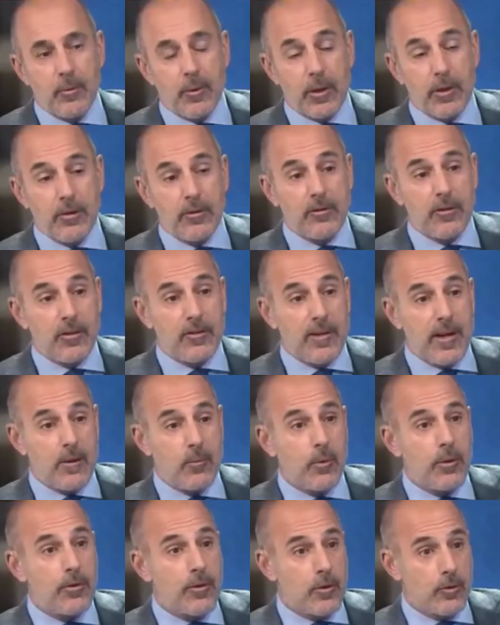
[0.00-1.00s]
We're going to sit
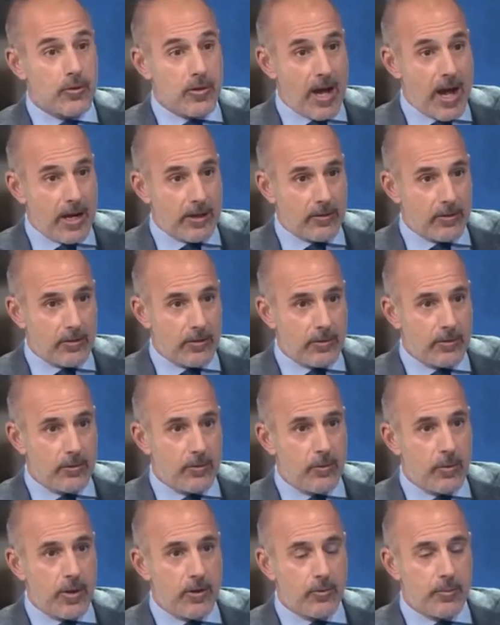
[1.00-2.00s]
down with your doctor
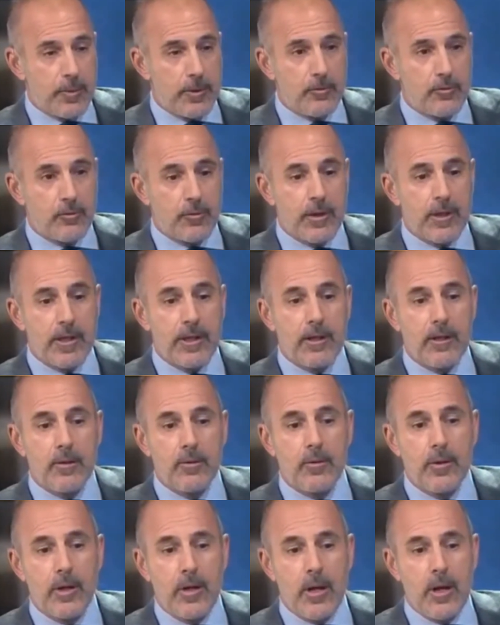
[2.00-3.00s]
who has been treating
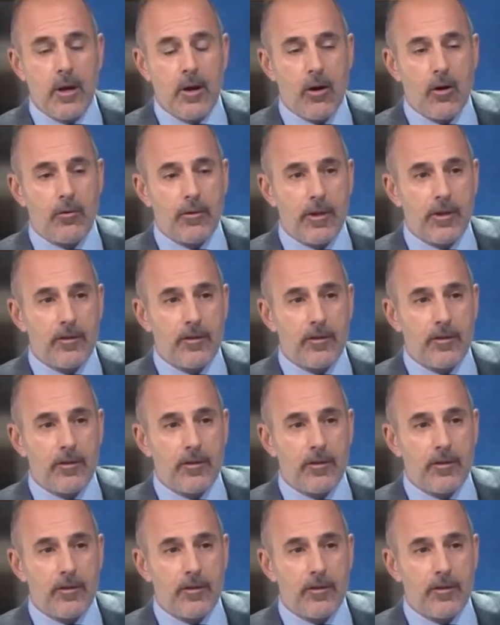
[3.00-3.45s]
you over